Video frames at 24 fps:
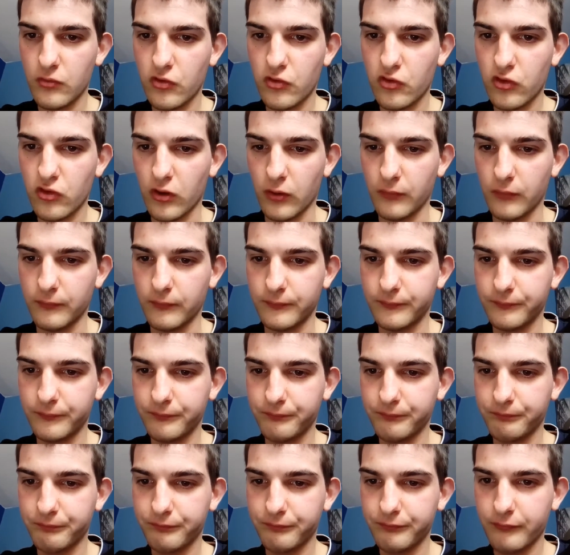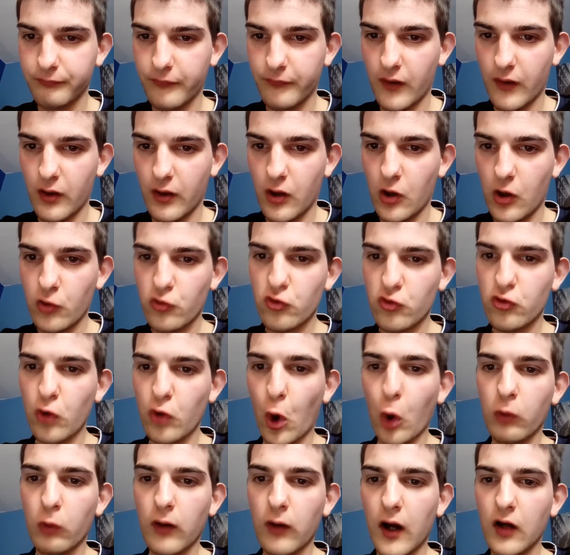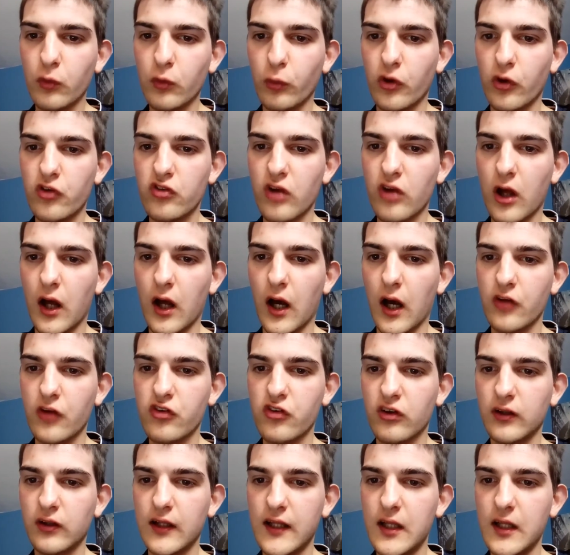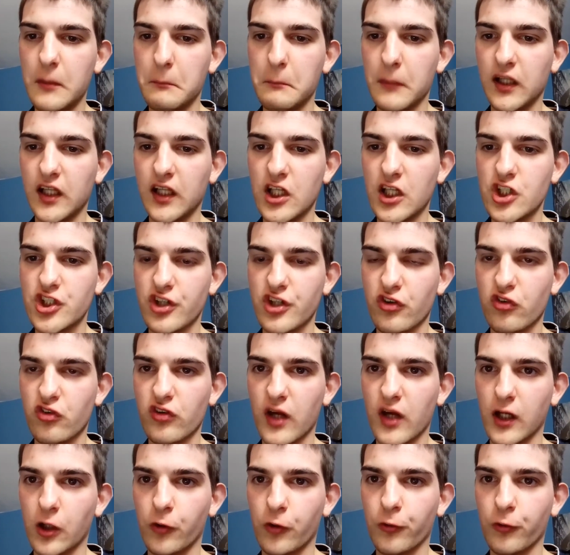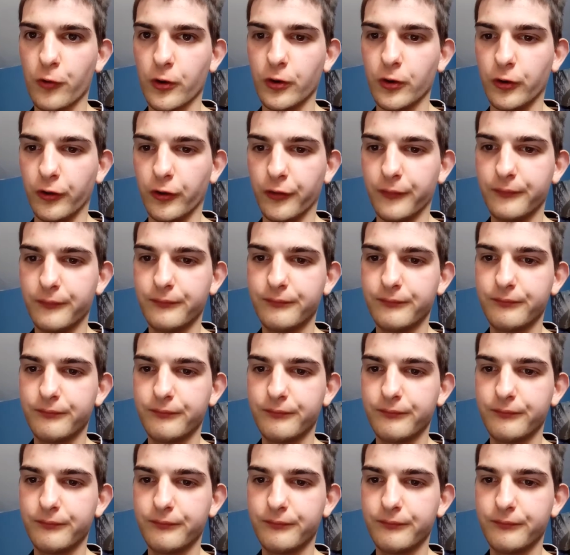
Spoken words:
So, Sauron was utterly malicious and cruel.